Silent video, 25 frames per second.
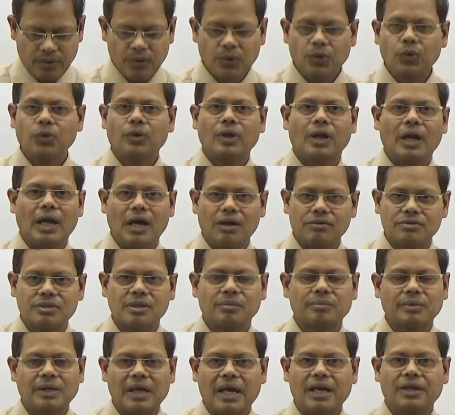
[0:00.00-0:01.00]
you can have
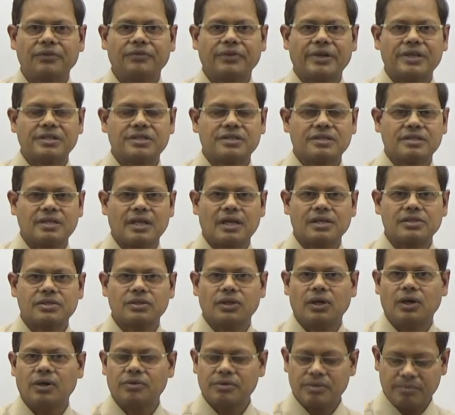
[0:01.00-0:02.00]
some clarifications
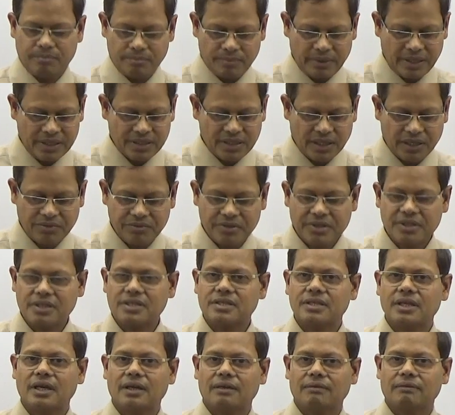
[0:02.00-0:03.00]
also. My services
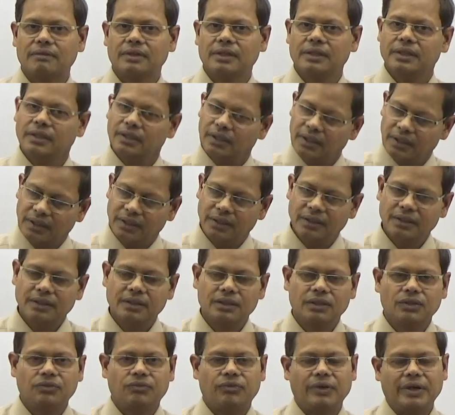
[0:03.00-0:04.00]
are
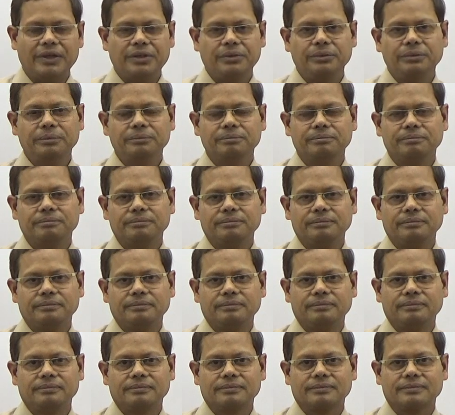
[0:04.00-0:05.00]
for you.
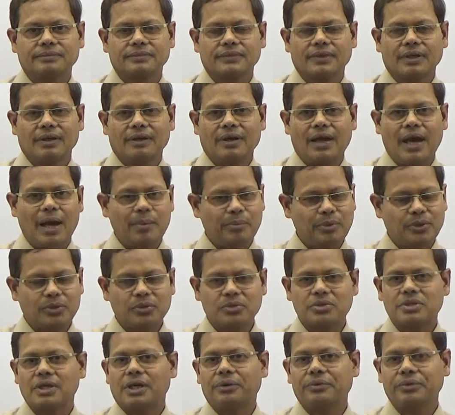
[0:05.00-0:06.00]
Happy to
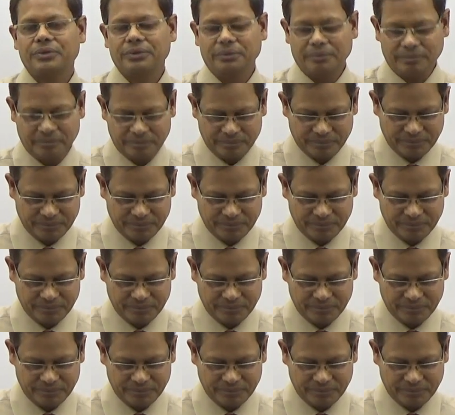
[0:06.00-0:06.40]
serve you.